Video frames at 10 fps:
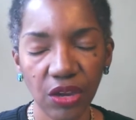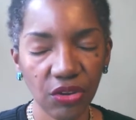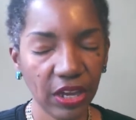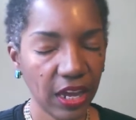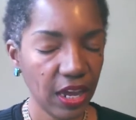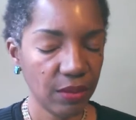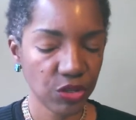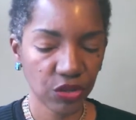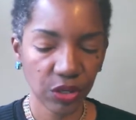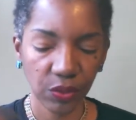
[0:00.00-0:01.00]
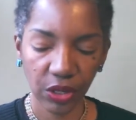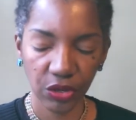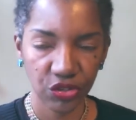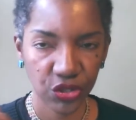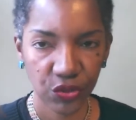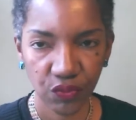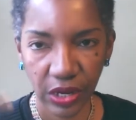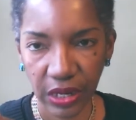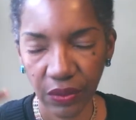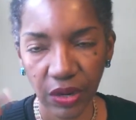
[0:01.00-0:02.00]
you're like a hamster on a wheel. You're just
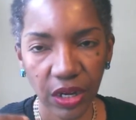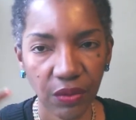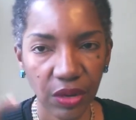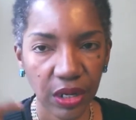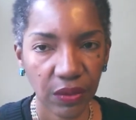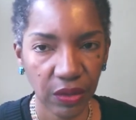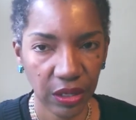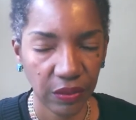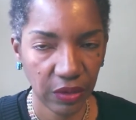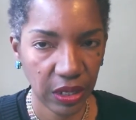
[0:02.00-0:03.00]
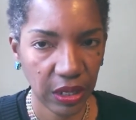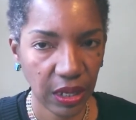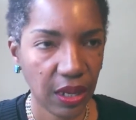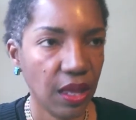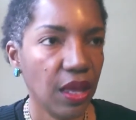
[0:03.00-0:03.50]
running, running, running, running, running